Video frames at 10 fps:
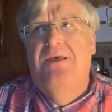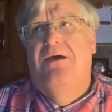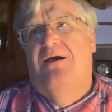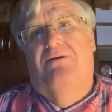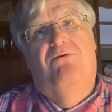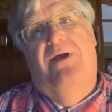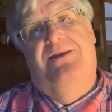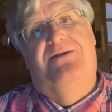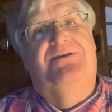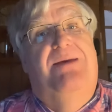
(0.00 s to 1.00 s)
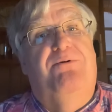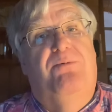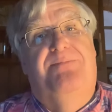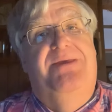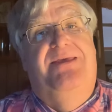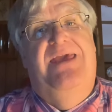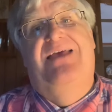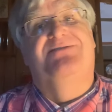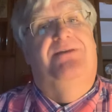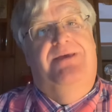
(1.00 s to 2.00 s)
A great example would be
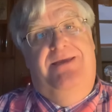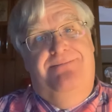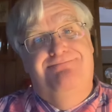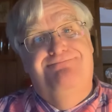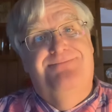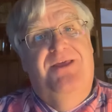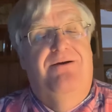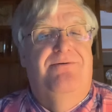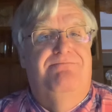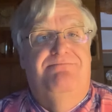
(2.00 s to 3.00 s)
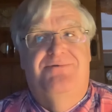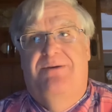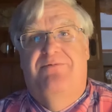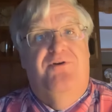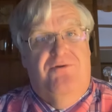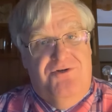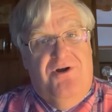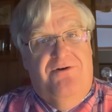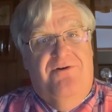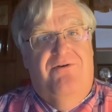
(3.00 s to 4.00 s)
gasoline. Some of you are
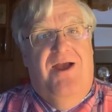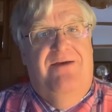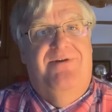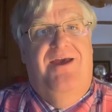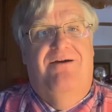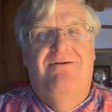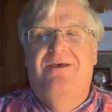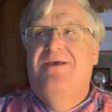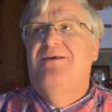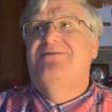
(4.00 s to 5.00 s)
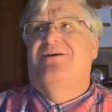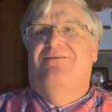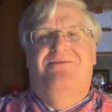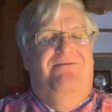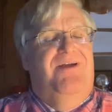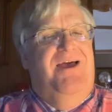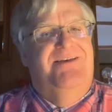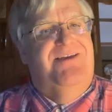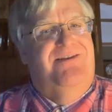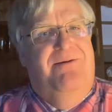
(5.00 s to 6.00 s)
starting to drive now. So you
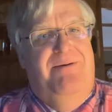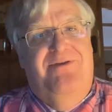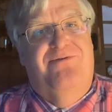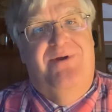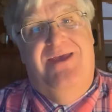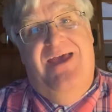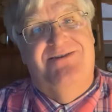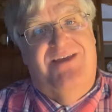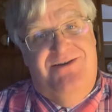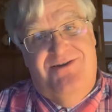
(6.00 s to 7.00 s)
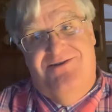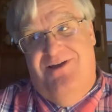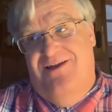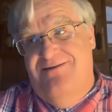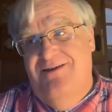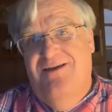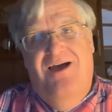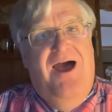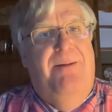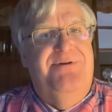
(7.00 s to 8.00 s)
realize that there might be 3 gas stations on
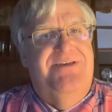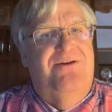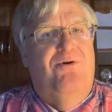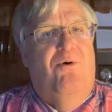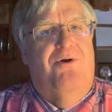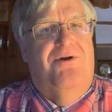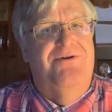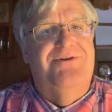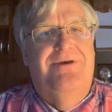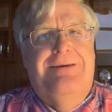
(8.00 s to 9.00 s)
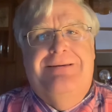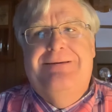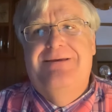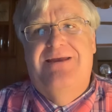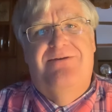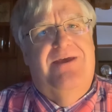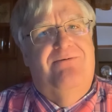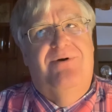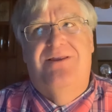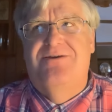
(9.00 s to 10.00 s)
opposite corners. You think,
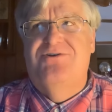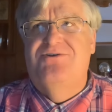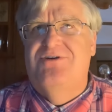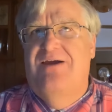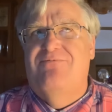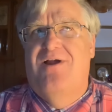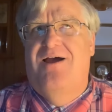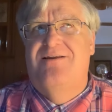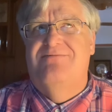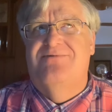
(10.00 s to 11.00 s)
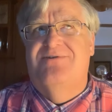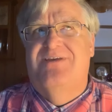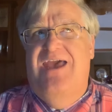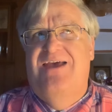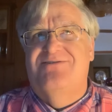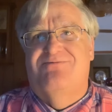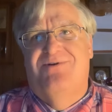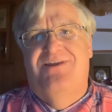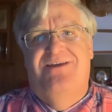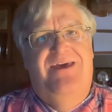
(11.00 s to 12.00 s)
well, is Chevron's gas
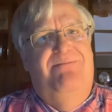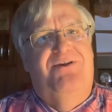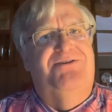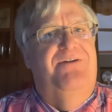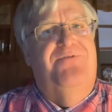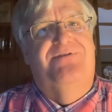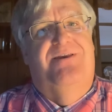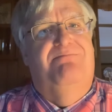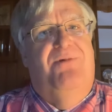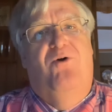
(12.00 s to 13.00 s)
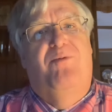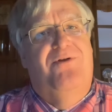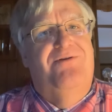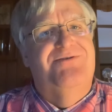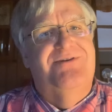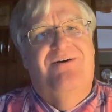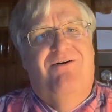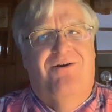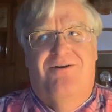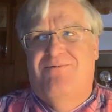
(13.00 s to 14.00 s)
really that much different than Mobil's
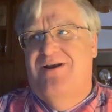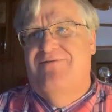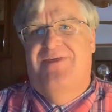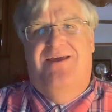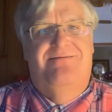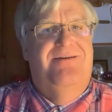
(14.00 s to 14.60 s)
or whatever that,